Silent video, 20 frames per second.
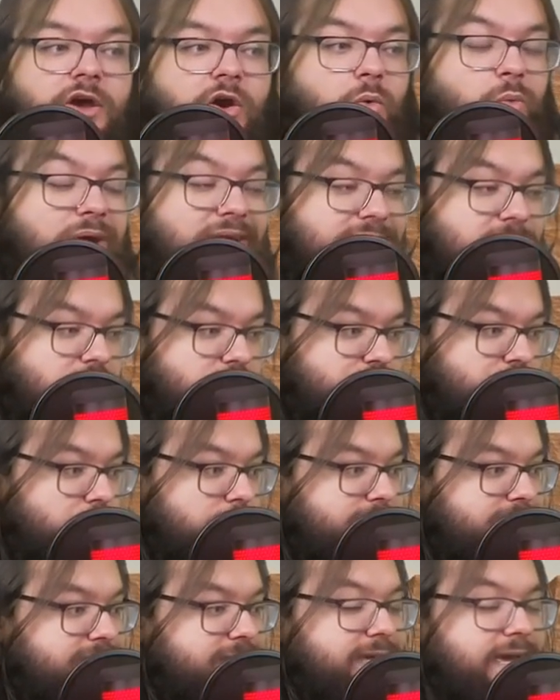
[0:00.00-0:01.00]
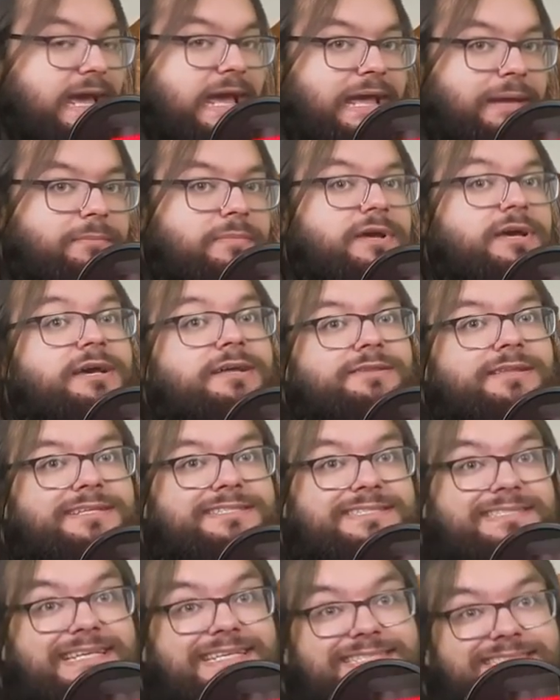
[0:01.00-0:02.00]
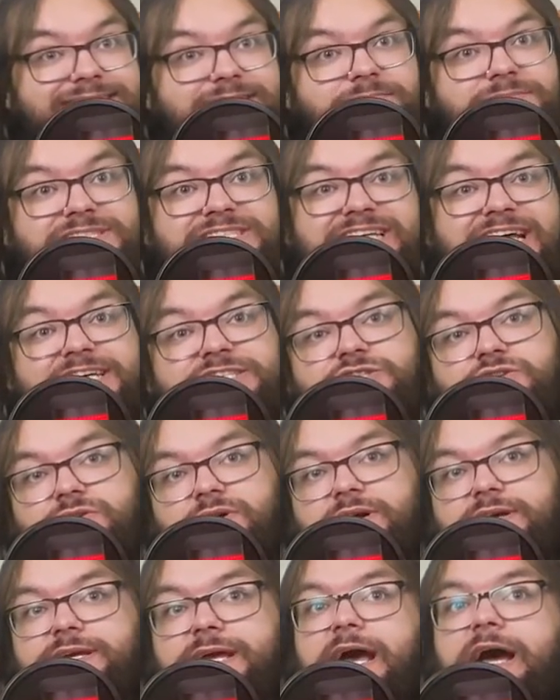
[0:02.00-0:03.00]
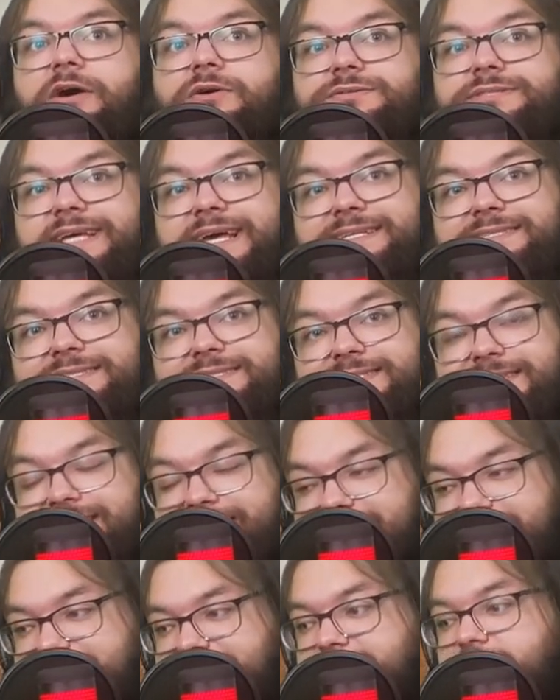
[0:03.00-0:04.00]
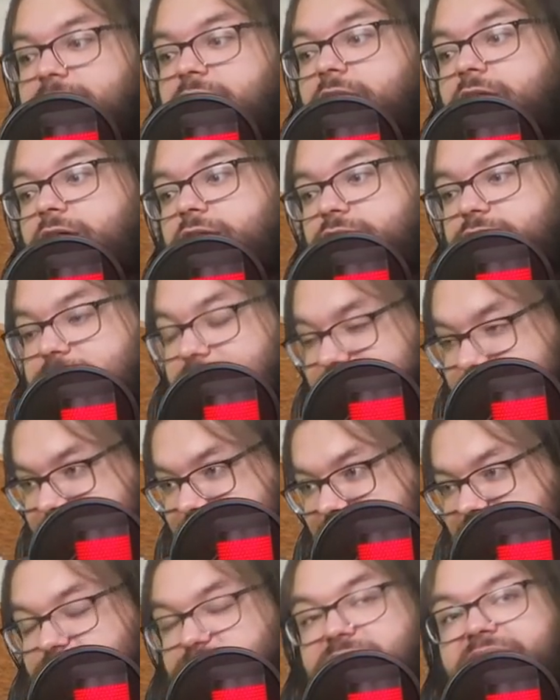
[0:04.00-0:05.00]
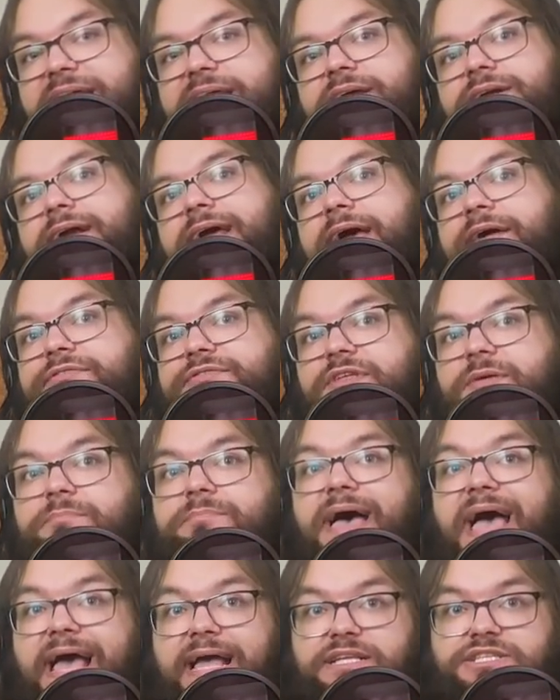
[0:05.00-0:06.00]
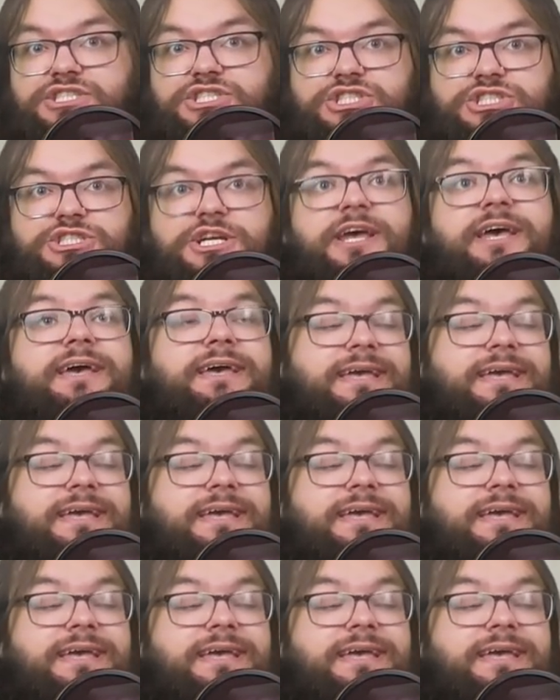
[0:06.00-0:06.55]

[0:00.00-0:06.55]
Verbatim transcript: When you join the game, the system checks your account and sees, does this player have the badge?